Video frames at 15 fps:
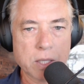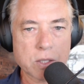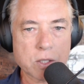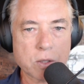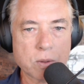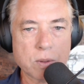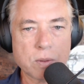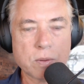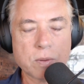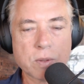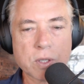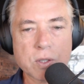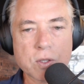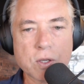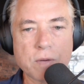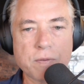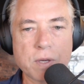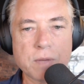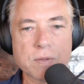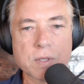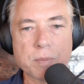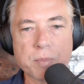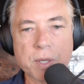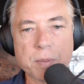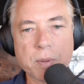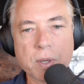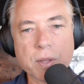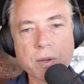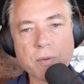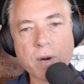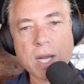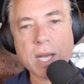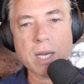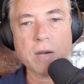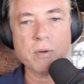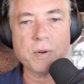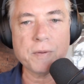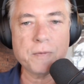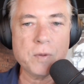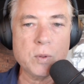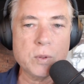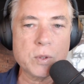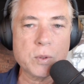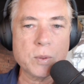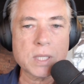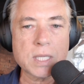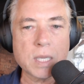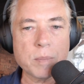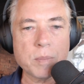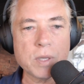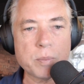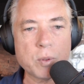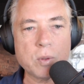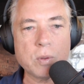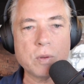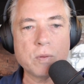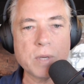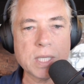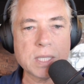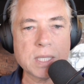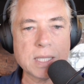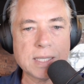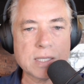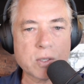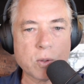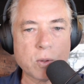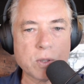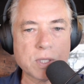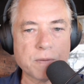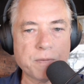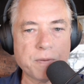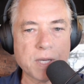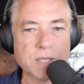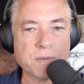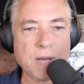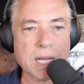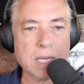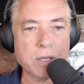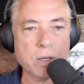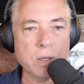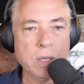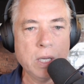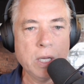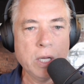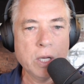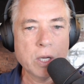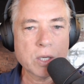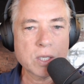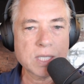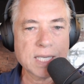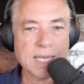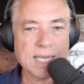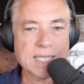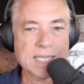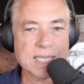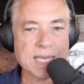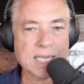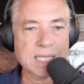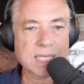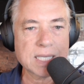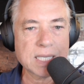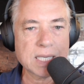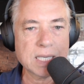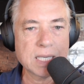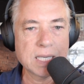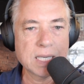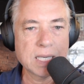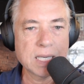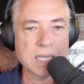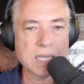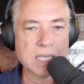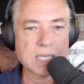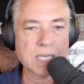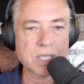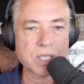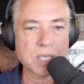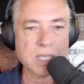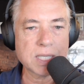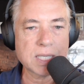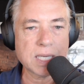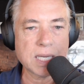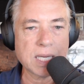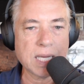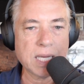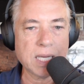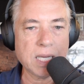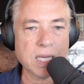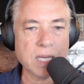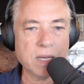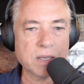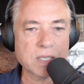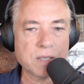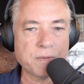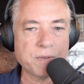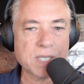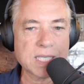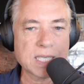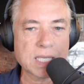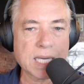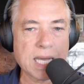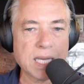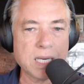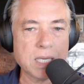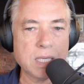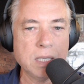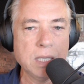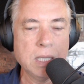So conservatives and people on the right refuse to accept liberal race discourse at face value because they sense that this is just a sophisticated